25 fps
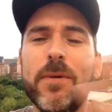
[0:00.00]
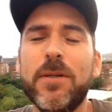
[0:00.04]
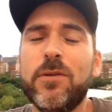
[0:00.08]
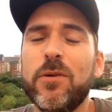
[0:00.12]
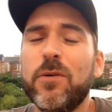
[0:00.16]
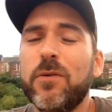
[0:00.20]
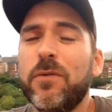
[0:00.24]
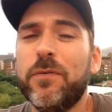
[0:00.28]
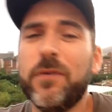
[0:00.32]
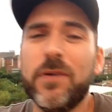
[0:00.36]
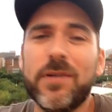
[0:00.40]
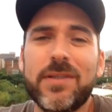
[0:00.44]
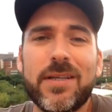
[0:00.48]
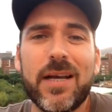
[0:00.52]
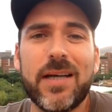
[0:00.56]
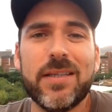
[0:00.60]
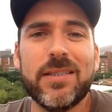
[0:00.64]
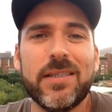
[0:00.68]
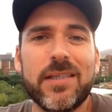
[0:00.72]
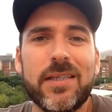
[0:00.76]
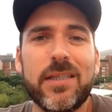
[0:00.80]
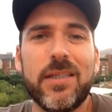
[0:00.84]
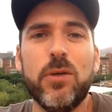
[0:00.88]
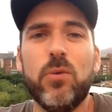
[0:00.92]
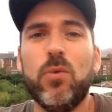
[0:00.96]

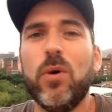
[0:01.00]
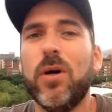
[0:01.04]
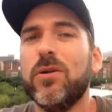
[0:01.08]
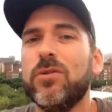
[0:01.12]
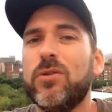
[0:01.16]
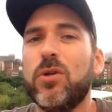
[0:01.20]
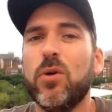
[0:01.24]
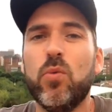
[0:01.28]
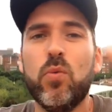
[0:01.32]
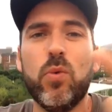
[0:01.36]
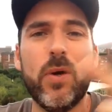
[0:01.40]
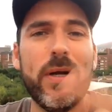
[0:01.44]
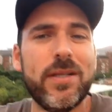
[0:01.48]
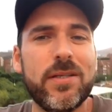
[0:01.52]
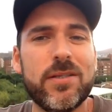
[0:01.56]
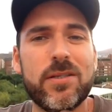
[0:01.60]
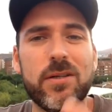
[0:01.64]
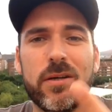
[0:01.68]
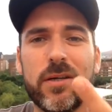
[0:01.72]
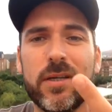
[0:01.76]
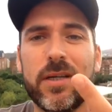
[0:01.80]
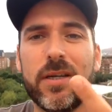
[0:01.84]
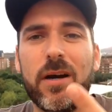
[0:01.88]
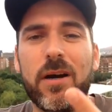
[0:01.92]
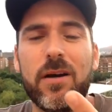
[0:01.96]
fantastically well. The wins
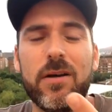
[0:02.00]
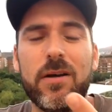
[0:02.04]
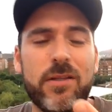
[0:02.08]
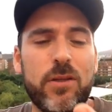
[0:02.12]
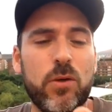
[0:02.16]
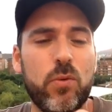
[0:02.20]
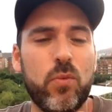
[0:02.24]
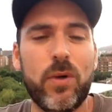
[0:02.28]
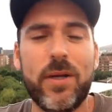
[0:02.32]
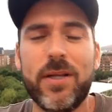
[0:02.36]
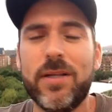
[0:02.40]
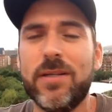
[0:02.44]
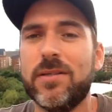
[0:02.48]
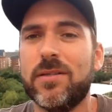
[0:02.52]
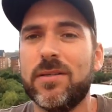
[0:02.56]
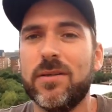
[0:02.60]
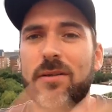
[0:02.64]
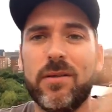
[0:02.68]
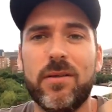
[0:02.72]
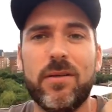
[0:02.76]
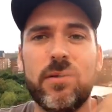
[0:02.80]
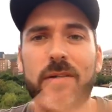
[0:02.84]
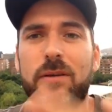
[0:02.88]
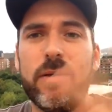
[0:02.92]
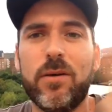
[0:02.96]

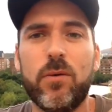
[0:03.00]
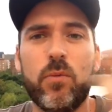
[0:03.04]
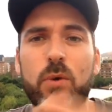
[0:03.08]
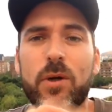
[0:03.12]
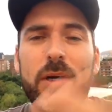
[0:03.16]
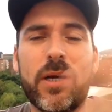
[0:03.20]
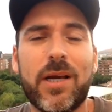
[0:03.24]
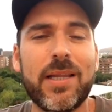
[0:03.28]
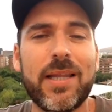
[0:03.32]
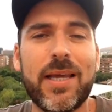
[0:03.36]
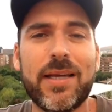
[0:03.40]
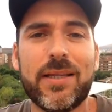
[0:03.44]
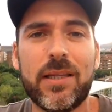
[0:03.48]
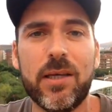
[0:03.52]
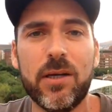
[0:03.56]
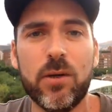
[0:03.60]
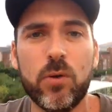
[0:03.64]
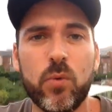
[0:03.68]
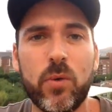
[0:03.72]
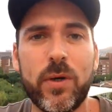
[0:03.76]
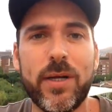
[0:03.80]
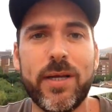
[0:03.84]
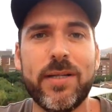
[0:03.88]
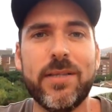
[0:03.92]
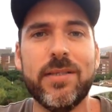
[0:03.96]
we're collecting
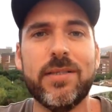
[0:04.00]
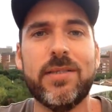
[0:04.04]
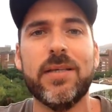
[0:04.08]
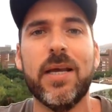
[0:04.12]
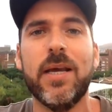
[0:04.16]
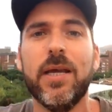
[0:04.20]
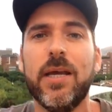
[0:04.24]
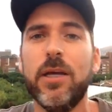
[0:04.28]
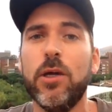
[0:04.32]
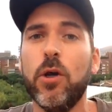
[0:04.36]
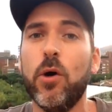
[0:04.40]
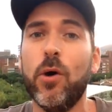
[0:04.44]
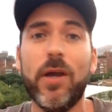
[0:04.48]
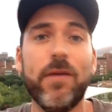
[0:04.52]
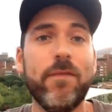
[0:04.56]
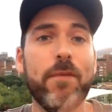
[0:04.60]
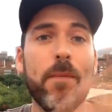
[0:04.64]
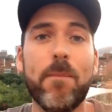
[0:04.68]
wins. You know, even